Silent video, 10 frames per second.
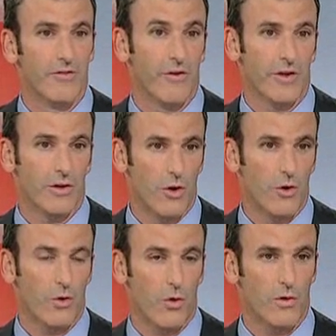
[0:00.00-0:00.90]
very
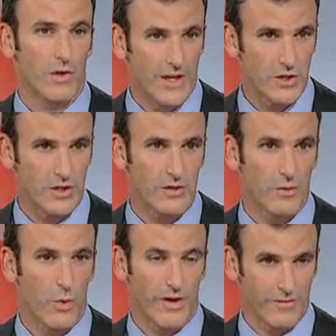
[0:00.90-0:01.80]
low
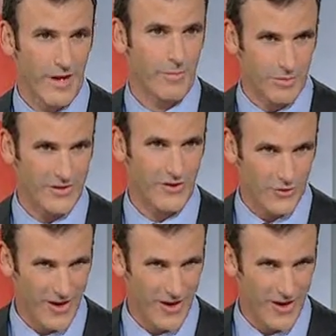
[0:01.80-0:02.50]
correlation when it's not publicly